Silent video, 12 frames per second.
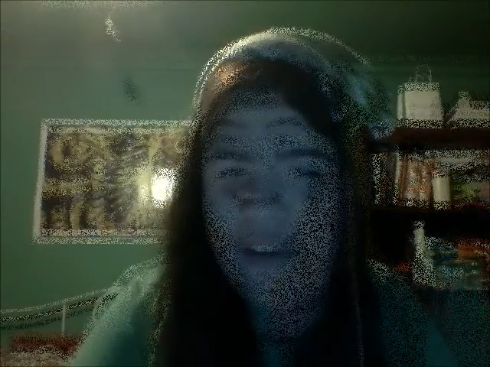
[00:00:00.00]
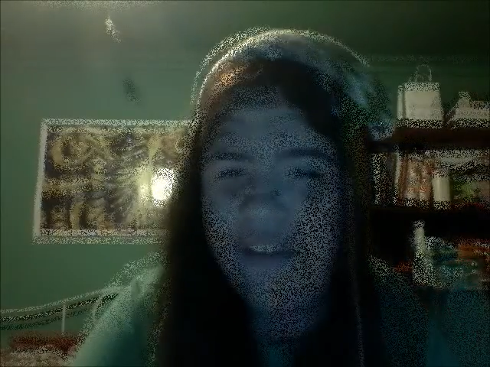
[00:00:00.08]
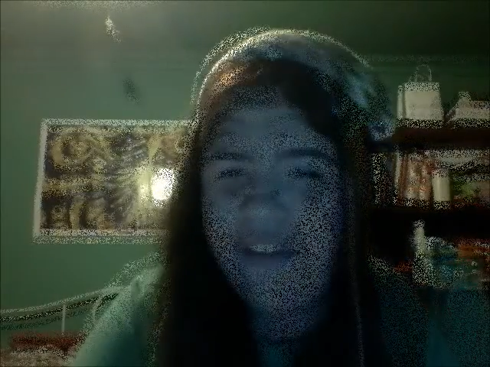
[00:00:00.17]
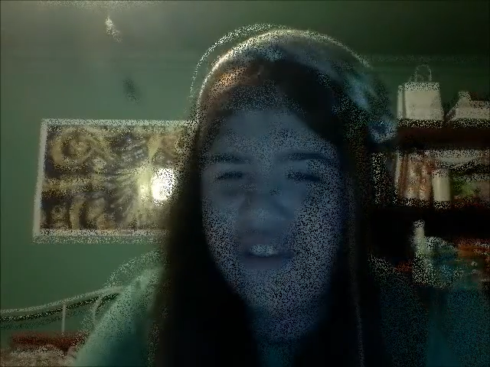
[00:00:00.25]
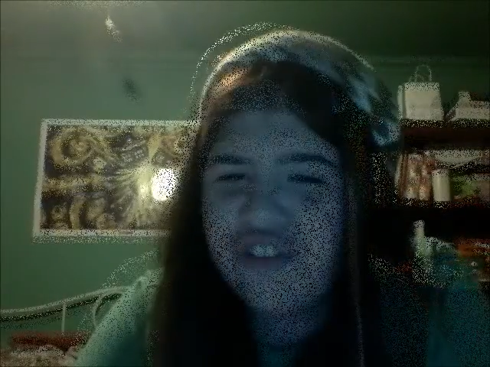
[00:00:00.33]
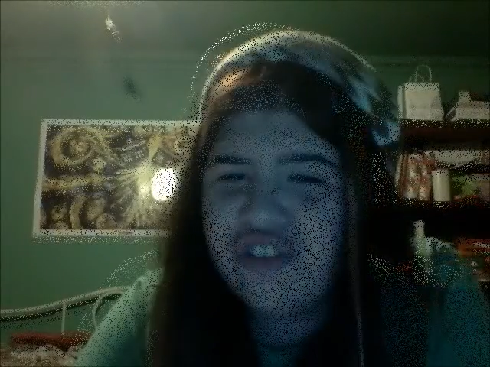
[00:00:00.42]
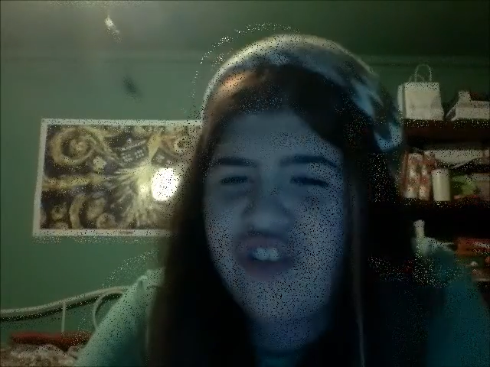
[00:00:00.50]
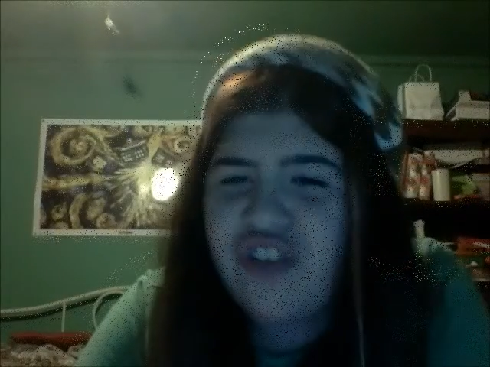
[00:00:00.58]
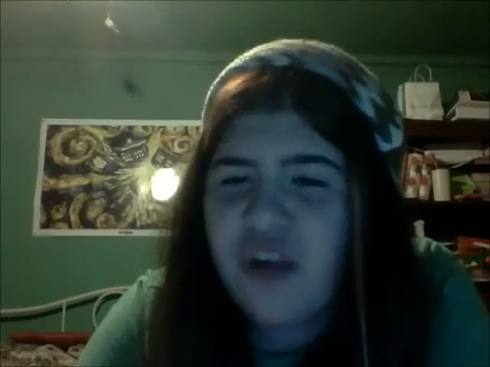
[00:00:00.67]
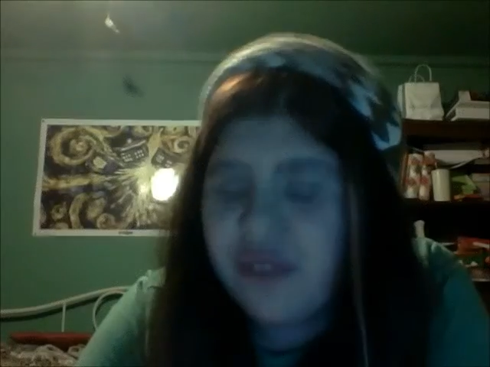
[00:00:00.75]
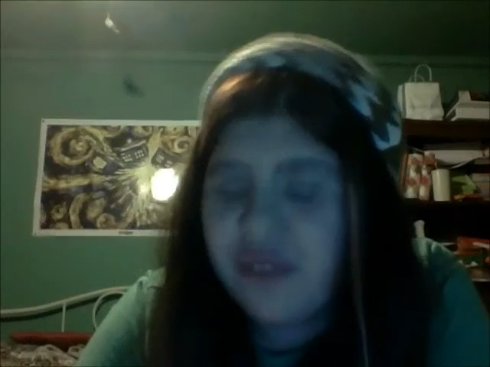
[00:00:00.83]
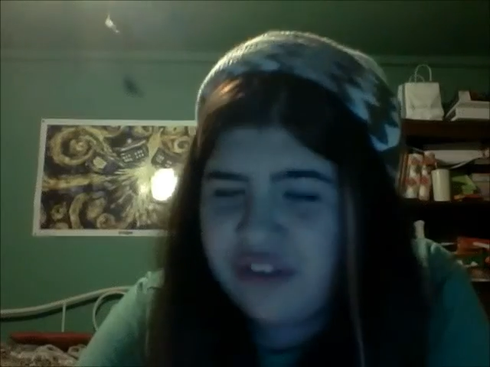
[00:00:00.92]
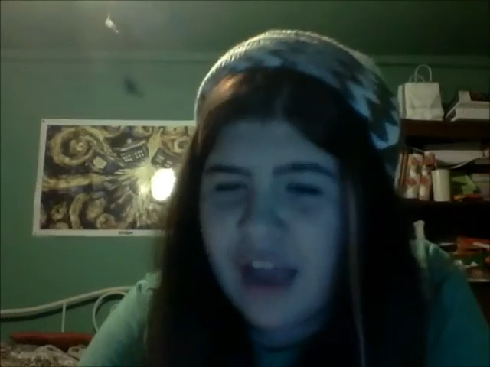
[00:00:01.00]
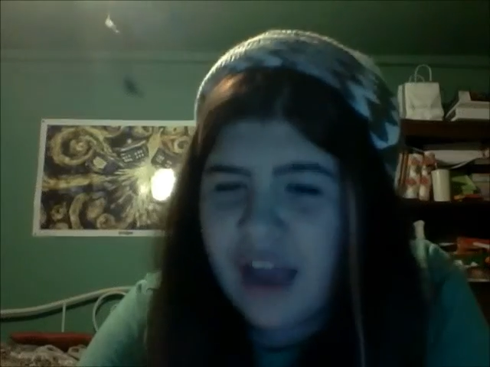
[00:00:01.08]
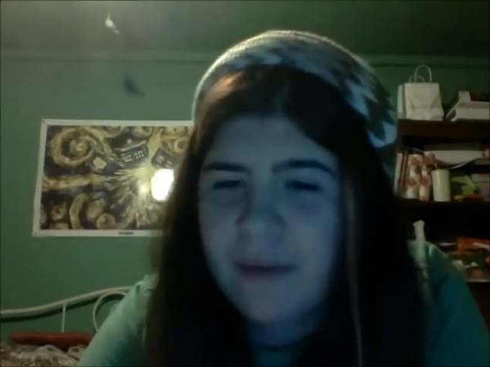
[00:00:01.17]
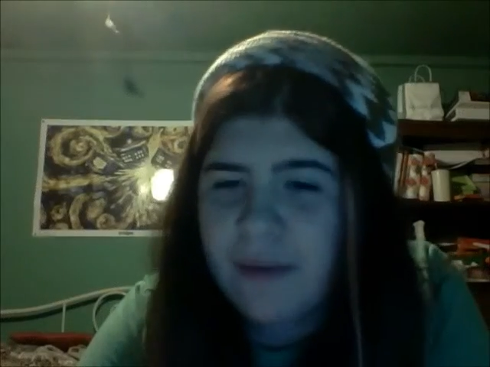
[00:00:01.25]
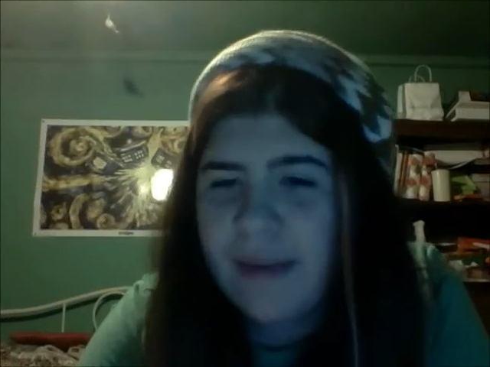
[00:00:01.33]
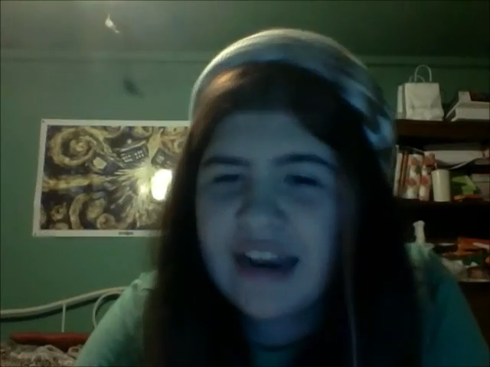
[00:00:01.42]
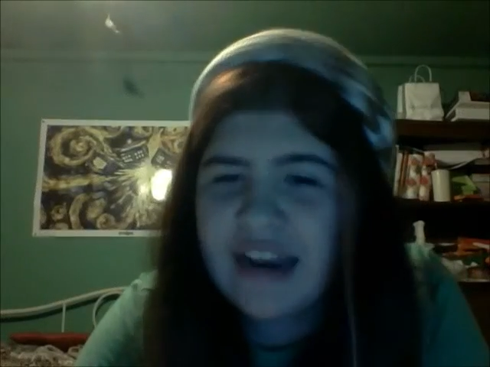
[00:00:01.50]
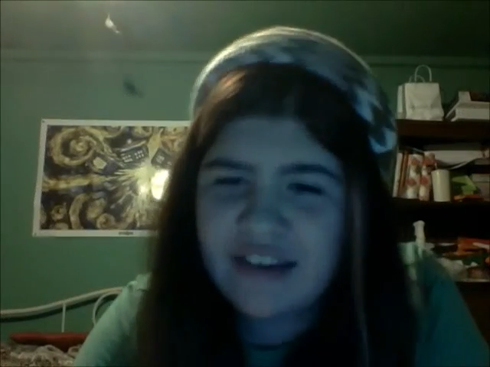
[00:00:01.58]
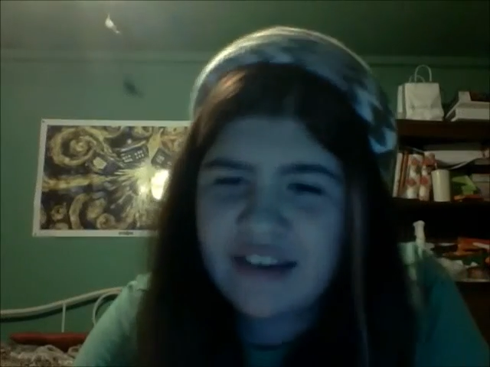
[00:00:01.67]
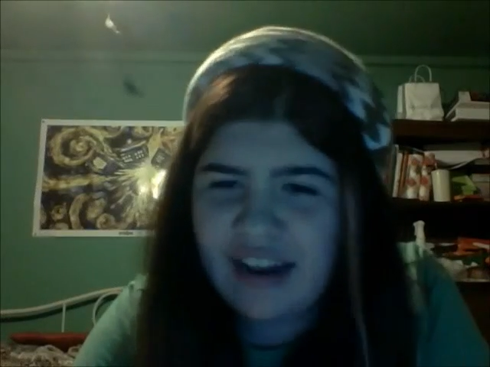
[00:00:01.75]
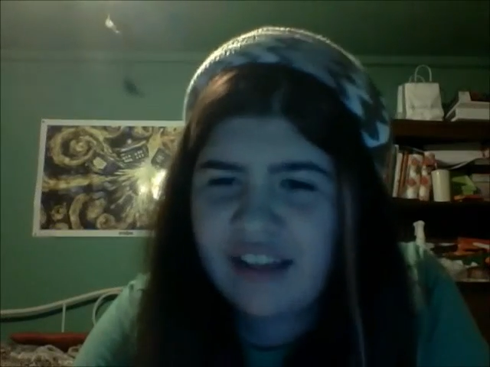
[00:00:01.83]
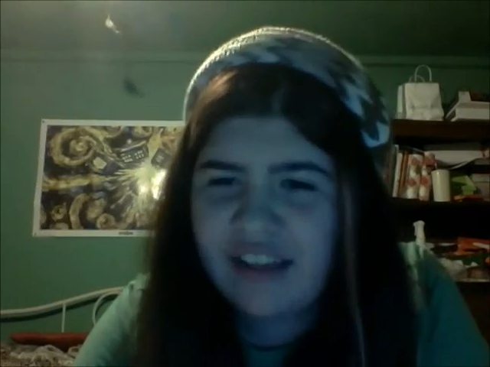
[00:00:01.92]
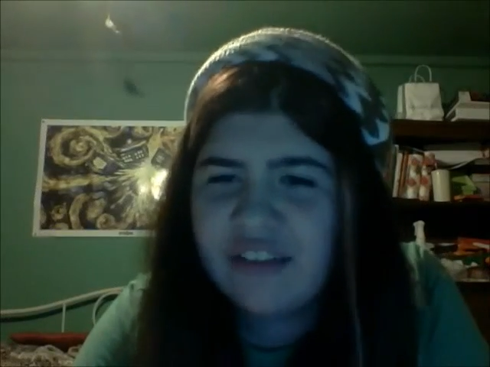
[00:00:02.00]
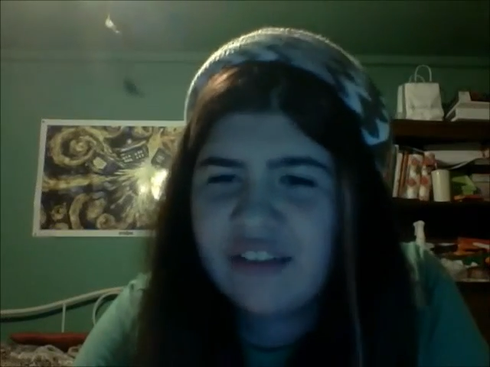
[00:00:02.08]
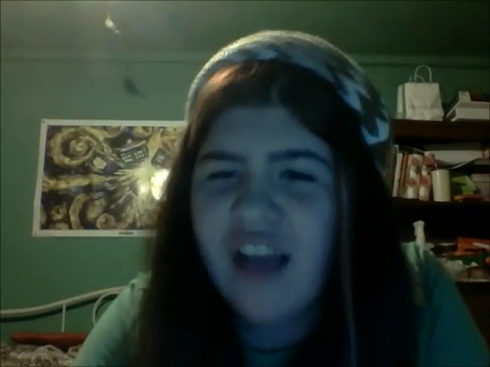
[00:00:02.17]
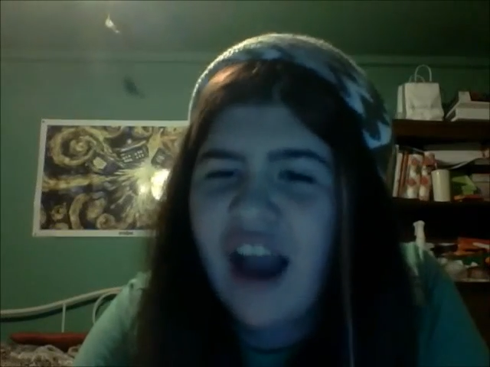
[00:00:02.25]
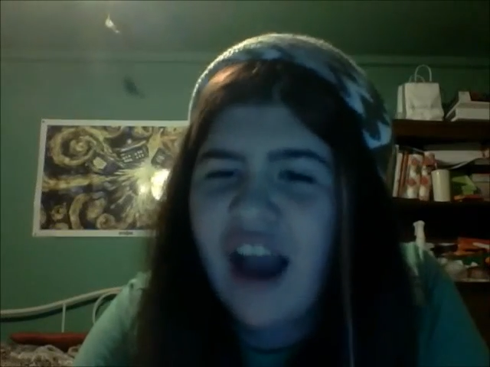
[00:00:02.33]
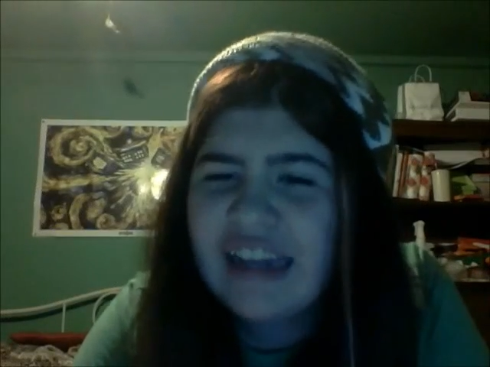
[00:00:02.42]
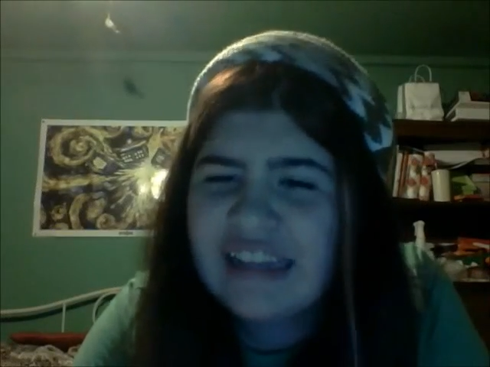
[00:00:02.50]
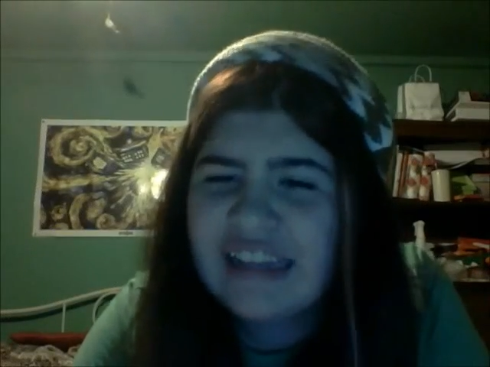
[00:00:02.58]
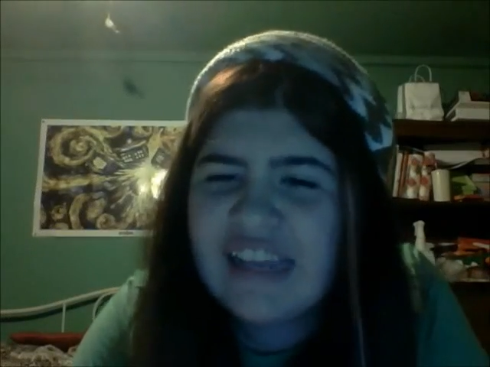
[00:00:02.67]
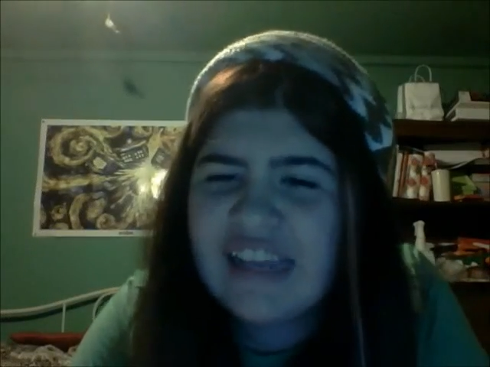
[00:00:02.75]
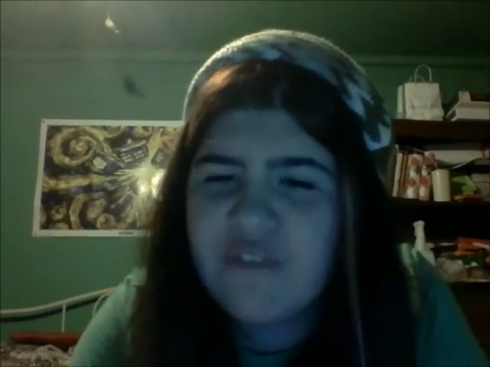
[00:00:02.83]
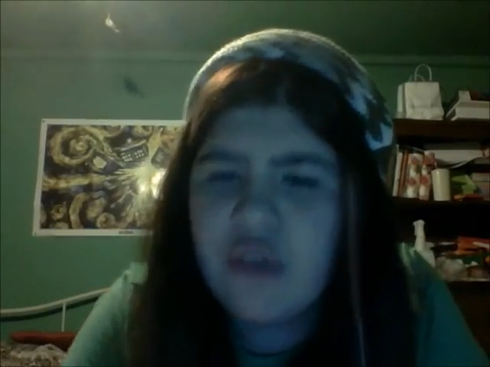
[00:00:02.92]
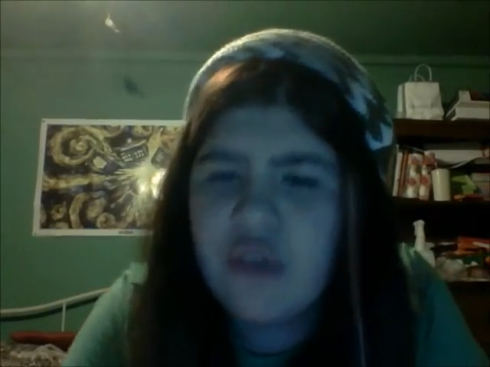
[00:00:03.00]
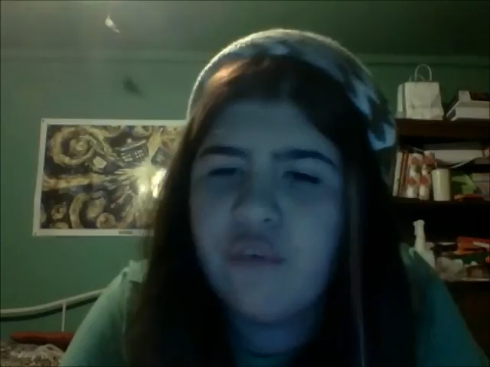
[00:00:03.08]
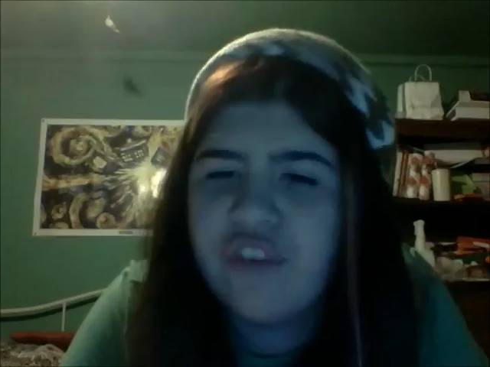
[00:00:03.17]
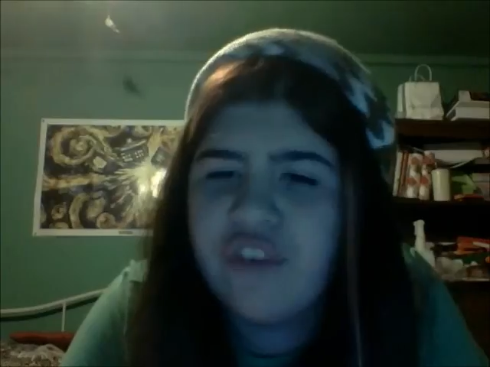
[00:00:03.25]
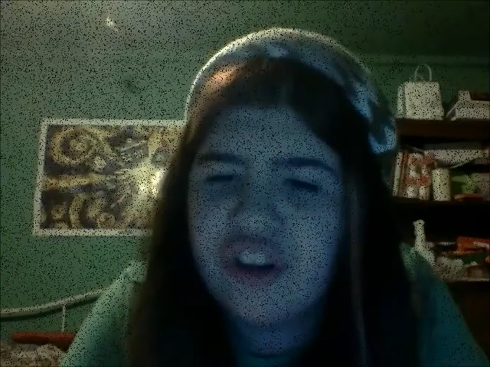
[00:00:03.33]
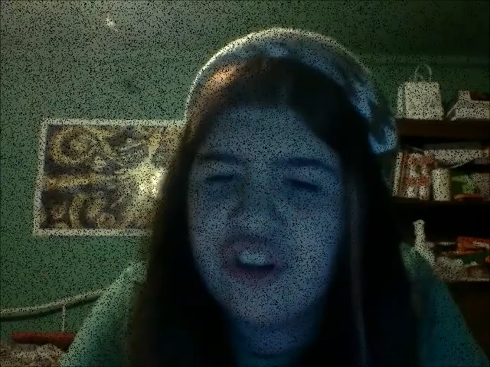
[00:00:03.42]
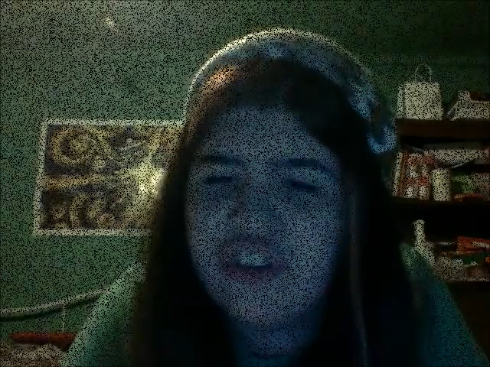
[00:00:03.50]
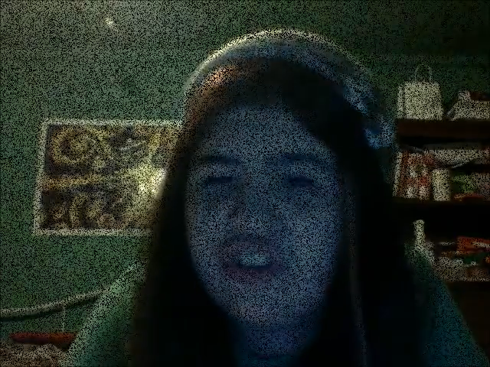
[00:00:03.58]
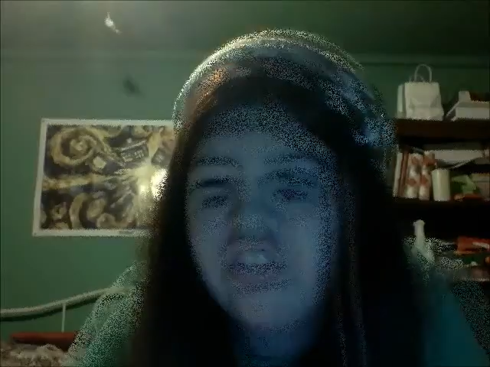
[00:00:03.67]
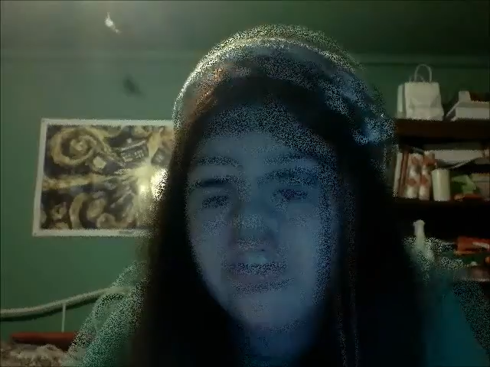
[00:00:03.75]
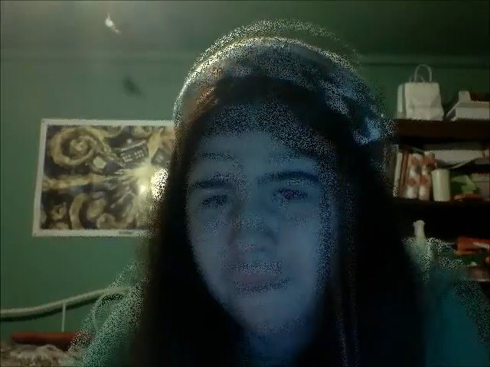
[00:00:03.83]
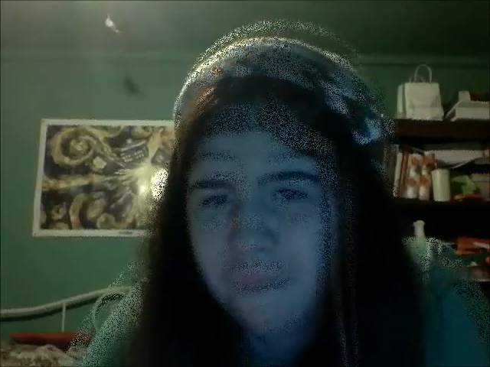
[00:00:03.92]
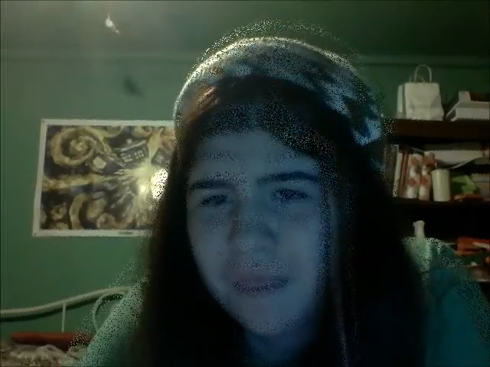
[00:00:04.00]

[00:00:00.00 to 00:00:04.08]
If we were ever stuck with Cybermen and Daleks, I'd leave you first.